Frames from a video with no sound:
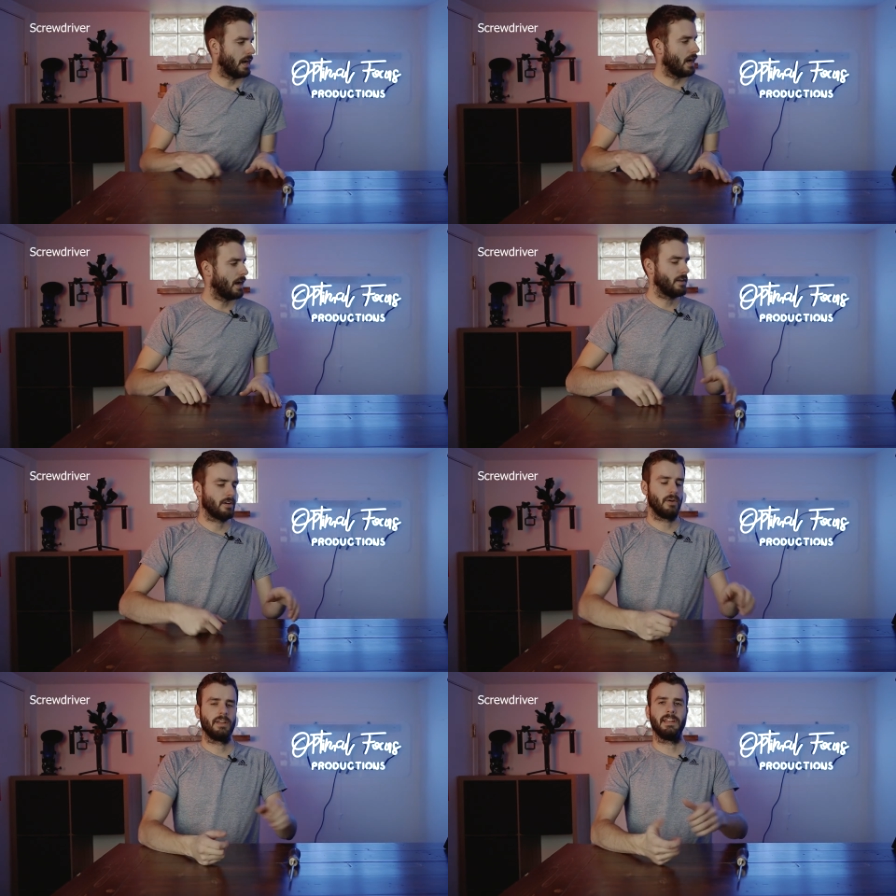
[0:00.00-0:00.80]
Uh,
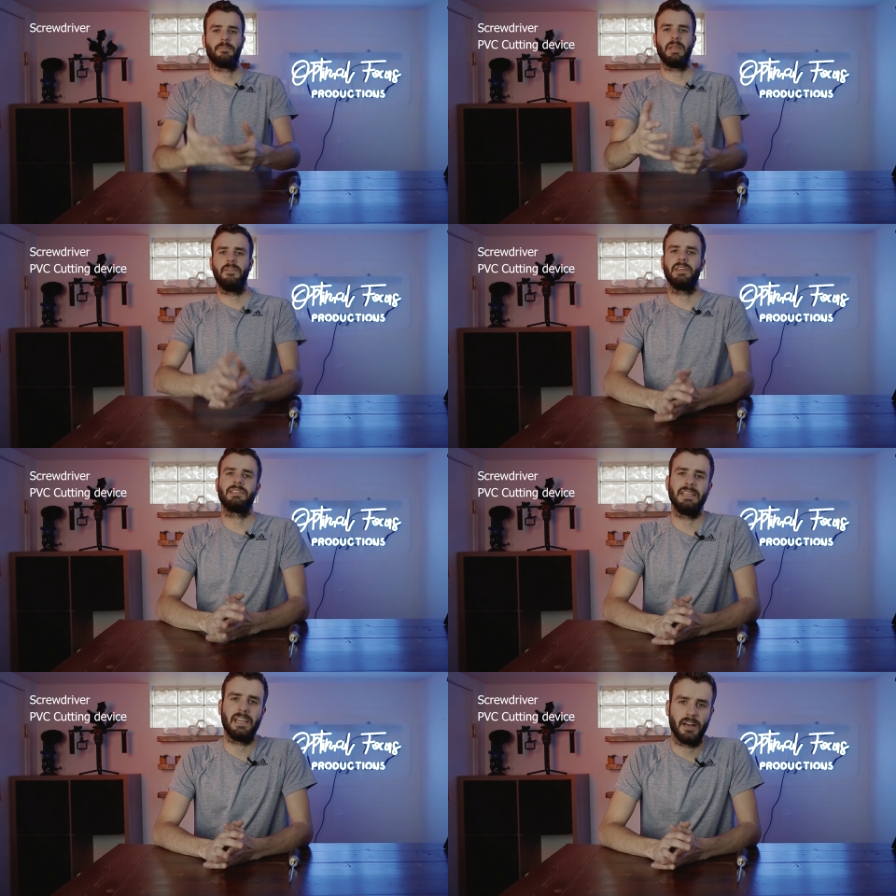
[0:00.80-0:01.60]
you're going to need a
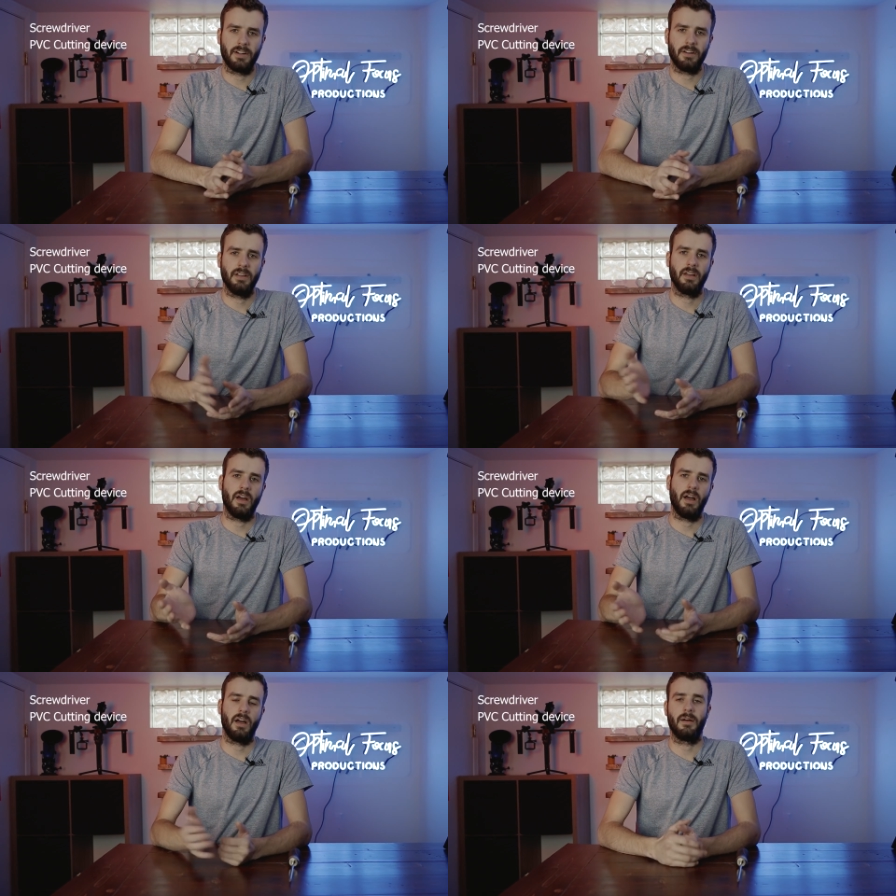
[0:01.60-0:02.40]
PVC cutter
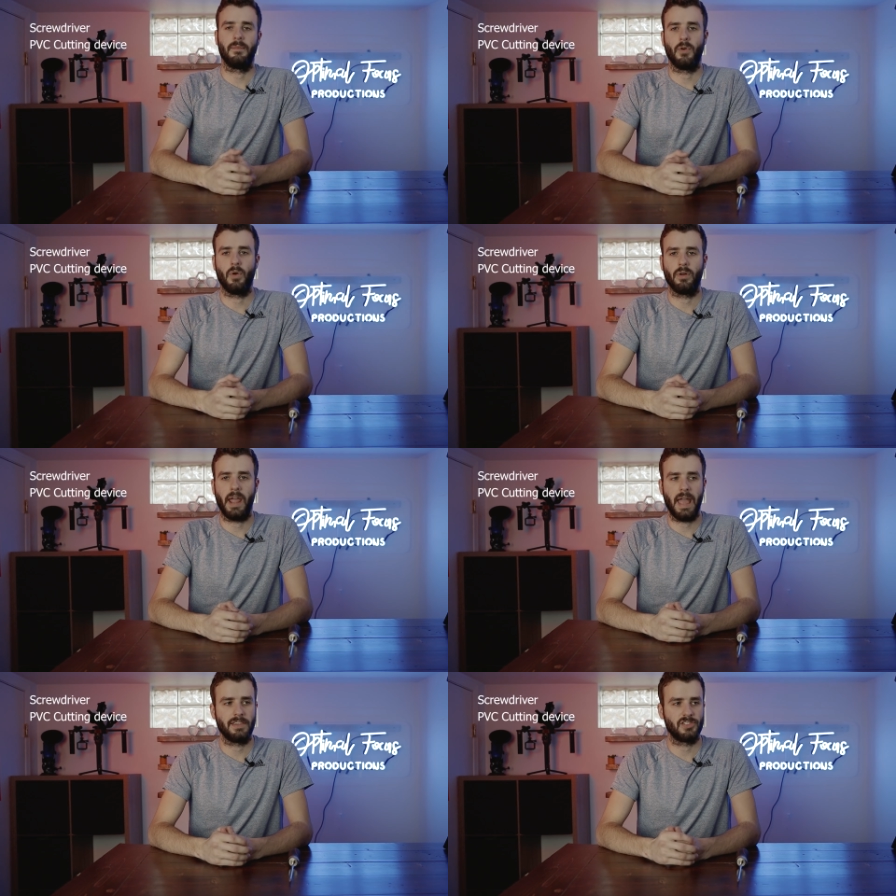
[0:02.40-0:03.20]
um, or
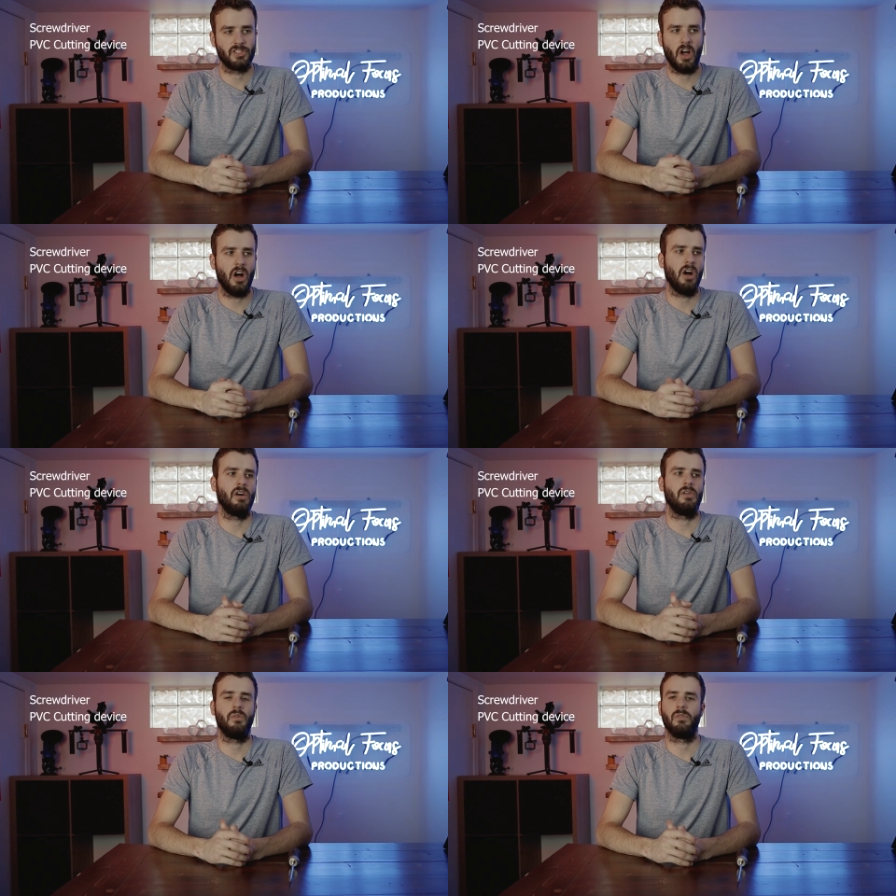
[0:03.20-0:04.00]
a
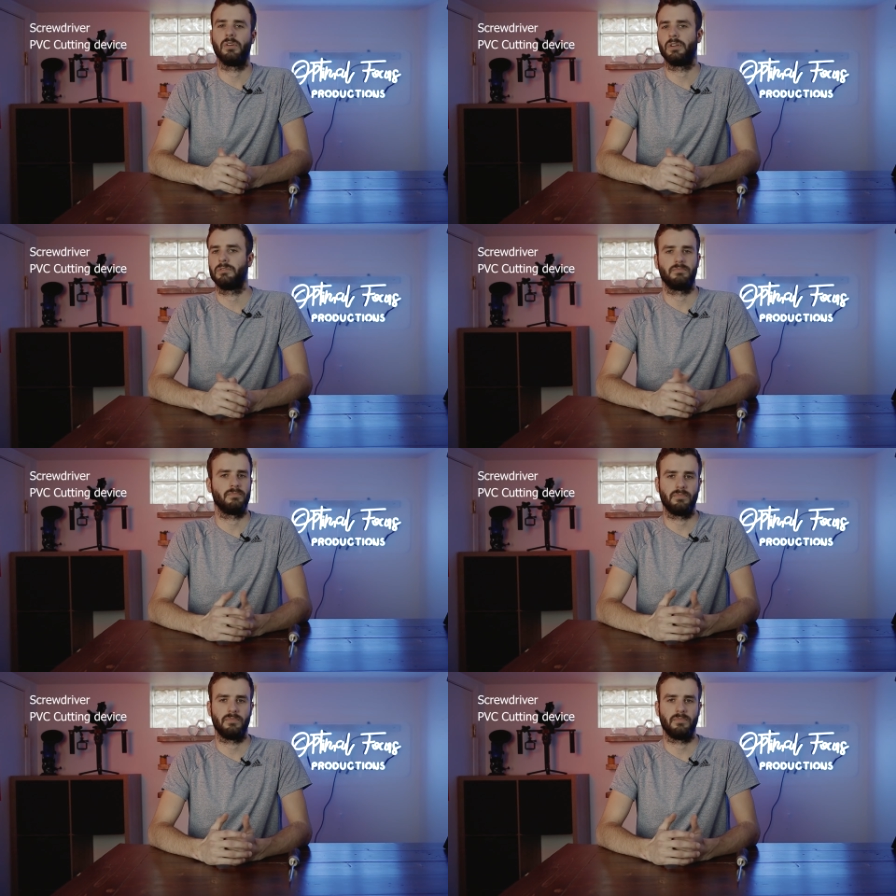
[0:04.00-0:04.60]
saw or